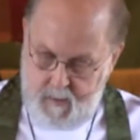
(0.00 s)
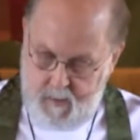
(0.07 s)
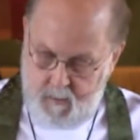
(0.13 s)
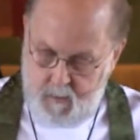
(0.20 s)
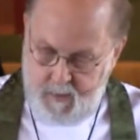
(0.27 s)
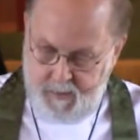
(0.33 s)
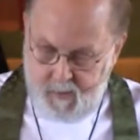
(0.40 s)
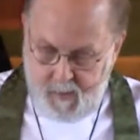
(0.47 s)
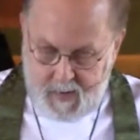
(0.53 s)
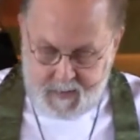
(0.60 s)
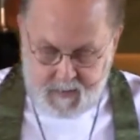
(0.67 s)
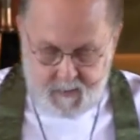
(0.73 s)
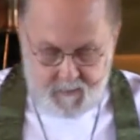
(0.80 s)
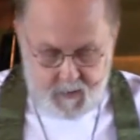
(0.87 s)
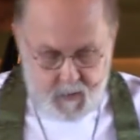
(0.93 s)
With
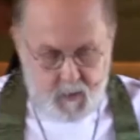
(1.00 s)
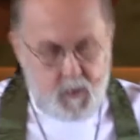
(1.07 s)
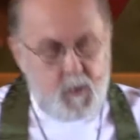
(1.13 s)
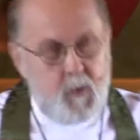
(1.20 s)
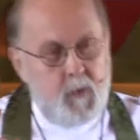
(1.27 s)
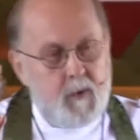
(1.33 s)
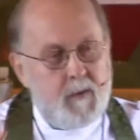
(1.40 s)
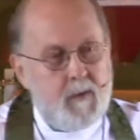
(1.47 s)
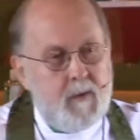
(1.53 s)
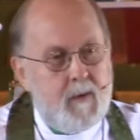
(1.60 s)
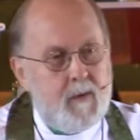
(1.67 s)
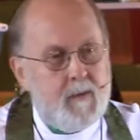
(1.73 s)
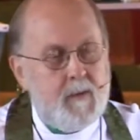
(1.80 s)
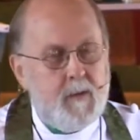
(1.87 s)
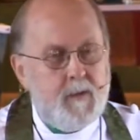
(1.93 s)
less of you,
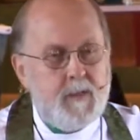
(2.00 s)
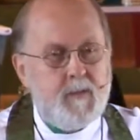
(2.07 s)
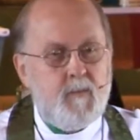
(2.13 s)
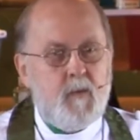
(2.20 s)
there is